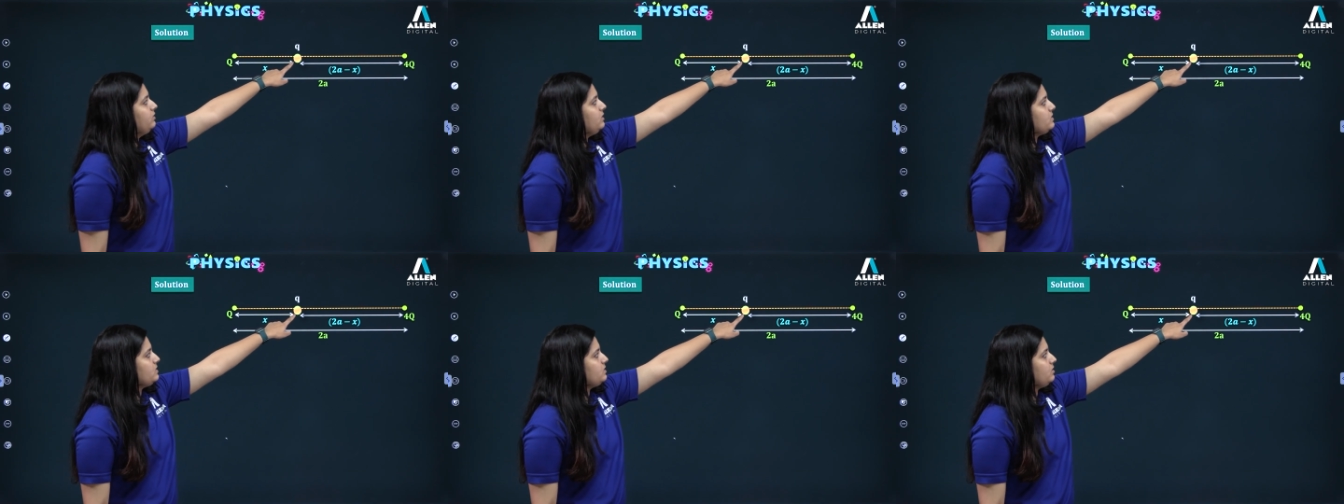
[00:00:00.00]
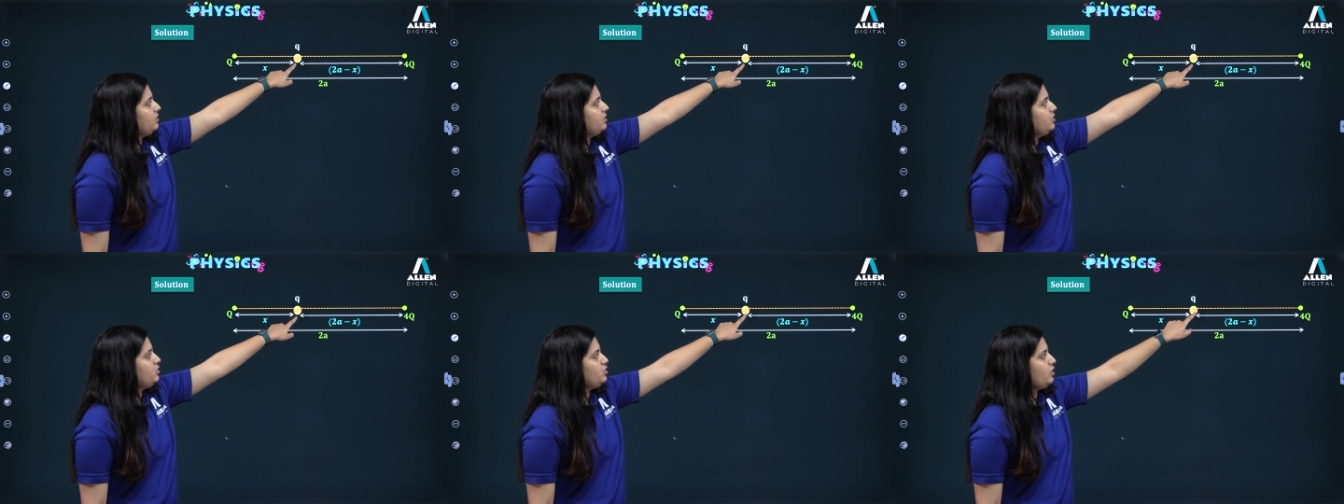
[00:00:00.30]
this
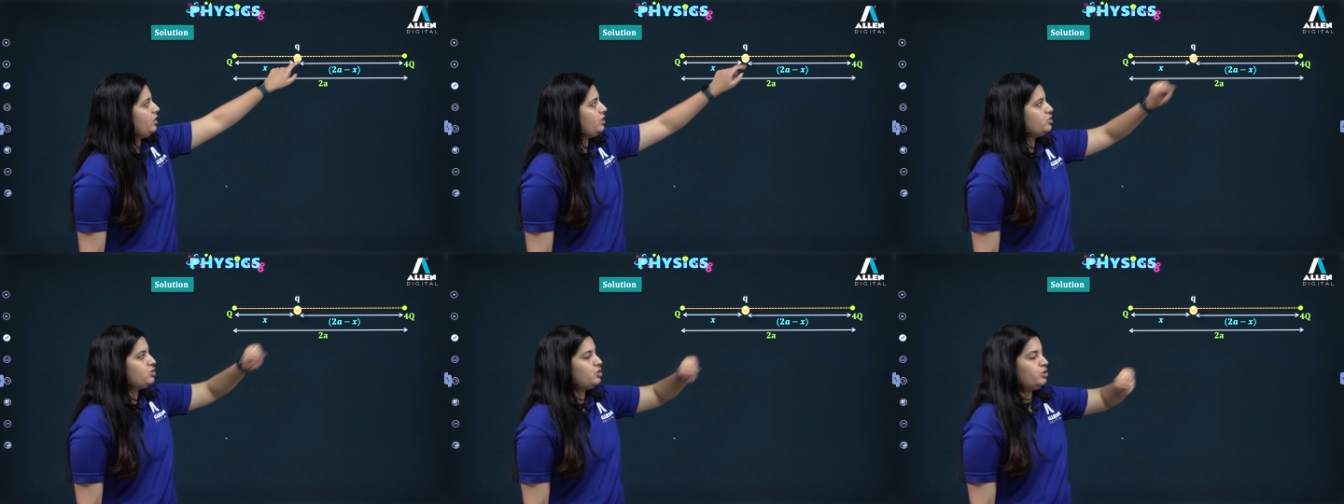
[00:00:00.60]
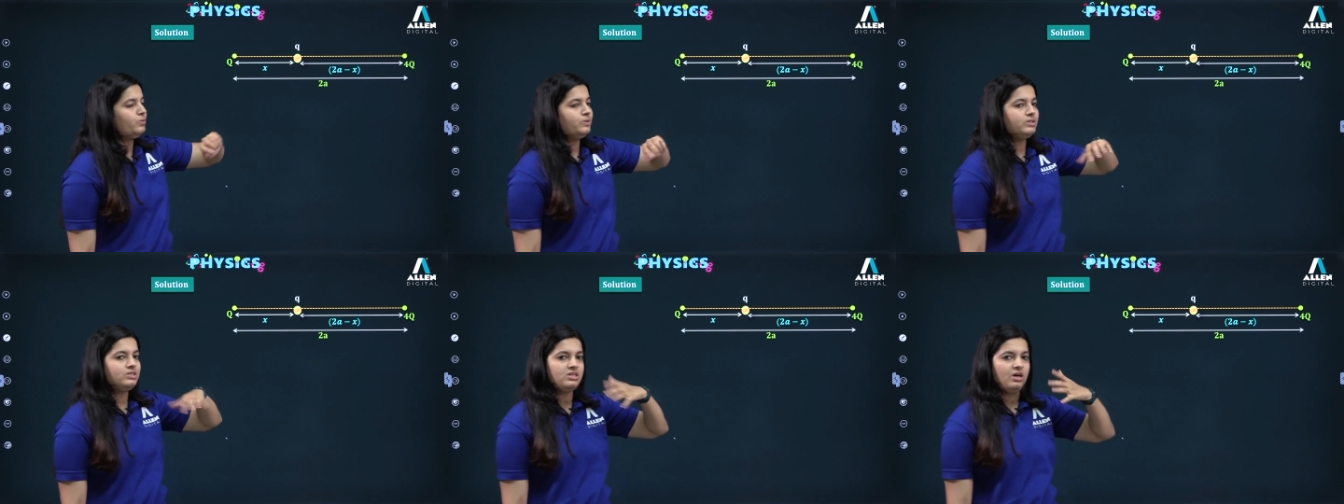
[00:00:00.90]
third charge
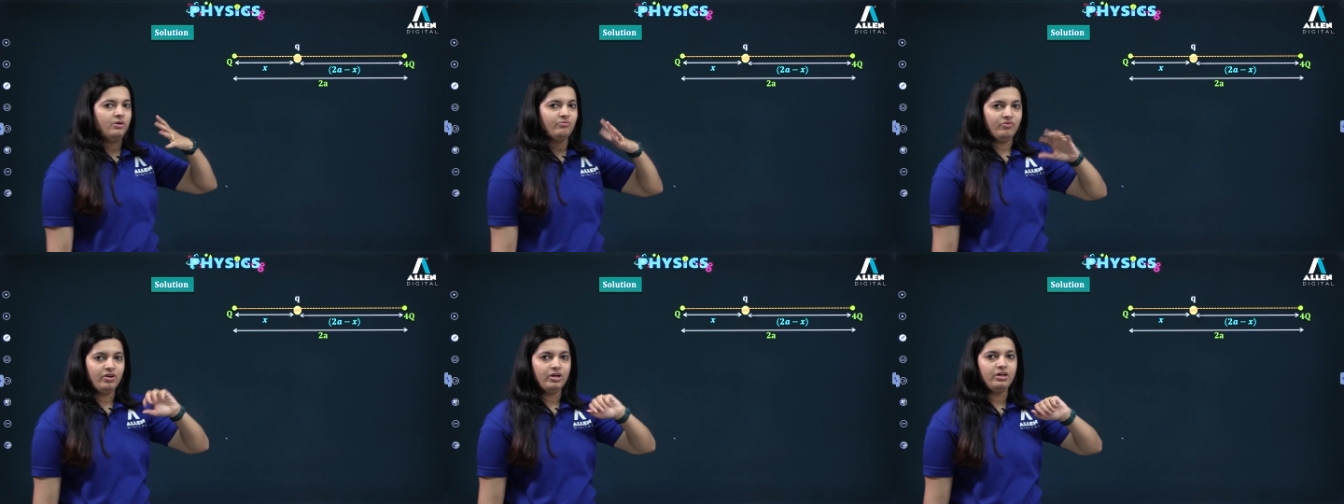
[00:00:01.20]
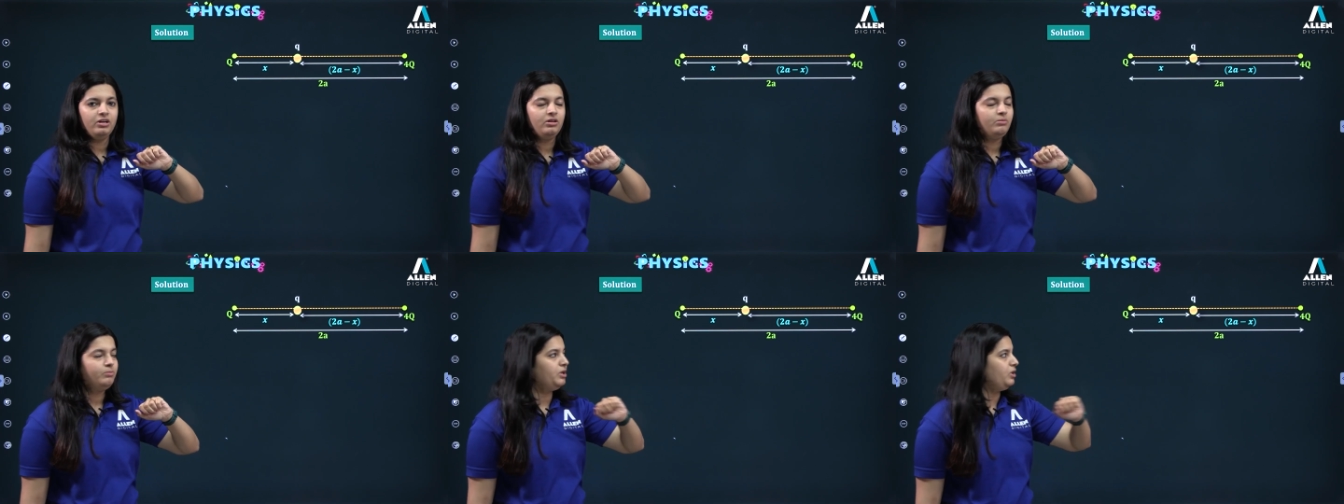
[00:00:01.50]
Q is somewhere
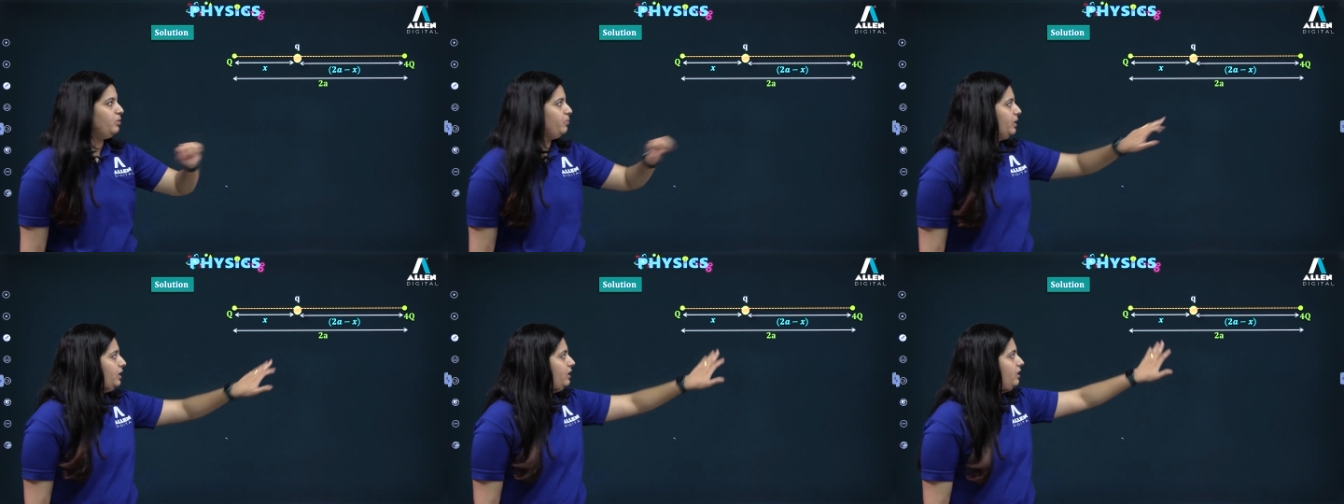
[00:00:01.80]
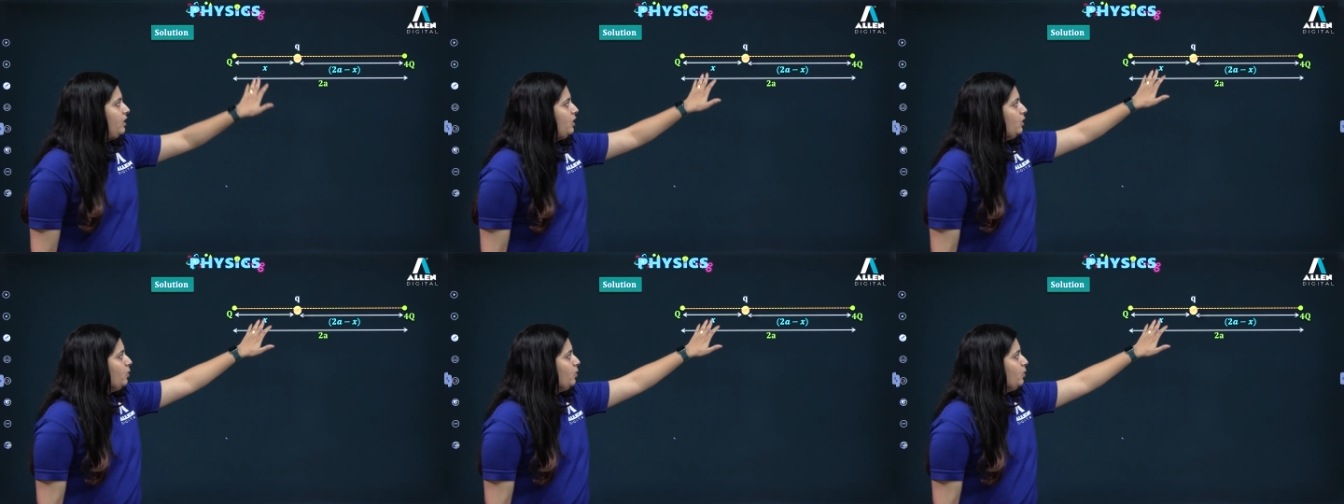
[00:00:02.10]
in between,